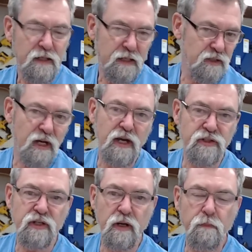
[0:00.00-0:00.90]

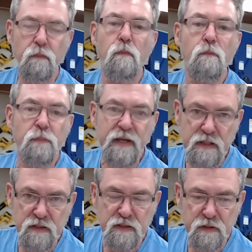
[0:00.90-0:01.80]
Intarsia
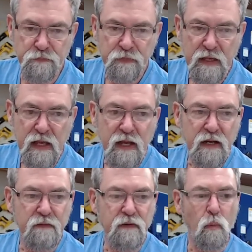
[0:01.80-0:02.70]
piece.
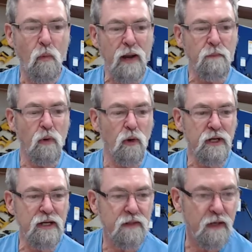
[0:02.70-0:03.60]
Now I've got one more
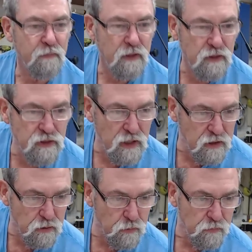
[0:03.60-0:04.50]
here that I'm going to show
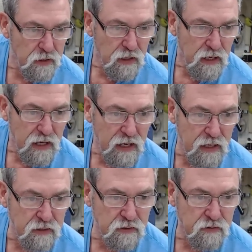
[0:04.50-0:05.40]
you,
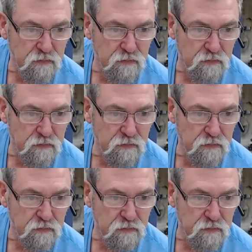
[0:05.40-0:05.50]
and